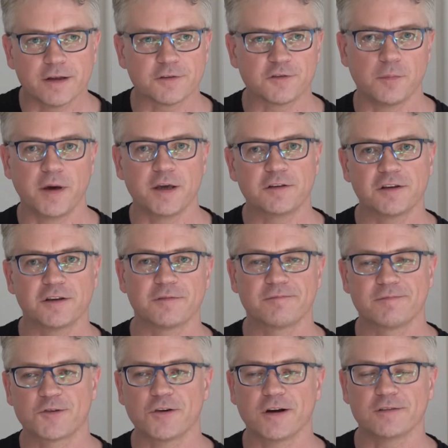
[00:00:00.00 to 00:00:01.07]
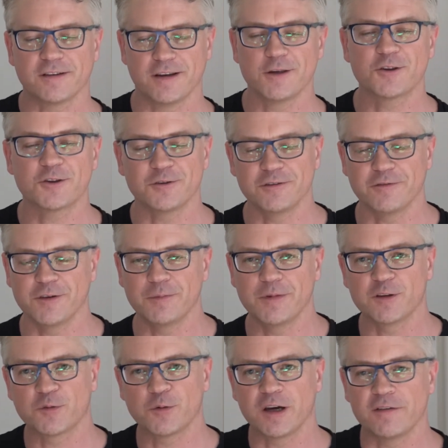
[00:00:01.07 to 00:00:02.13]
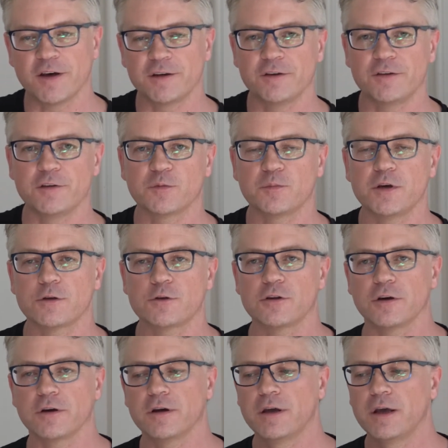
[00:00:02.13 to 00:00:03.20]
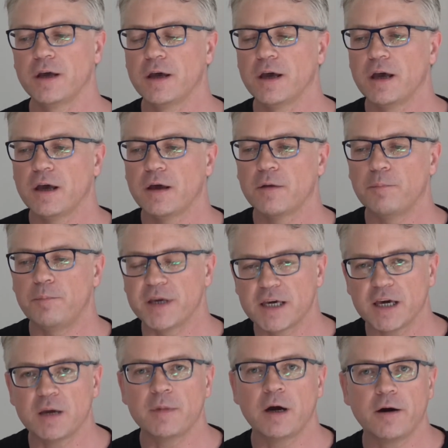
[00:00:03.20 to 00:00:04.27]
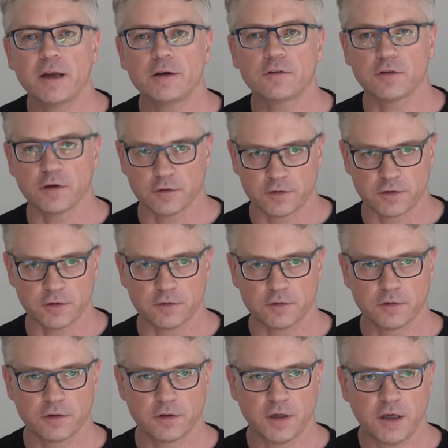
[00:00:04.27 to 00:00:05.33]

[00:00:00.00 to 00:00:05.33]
that's the basic translation of them, that's why I've added this picture, became our ancestors.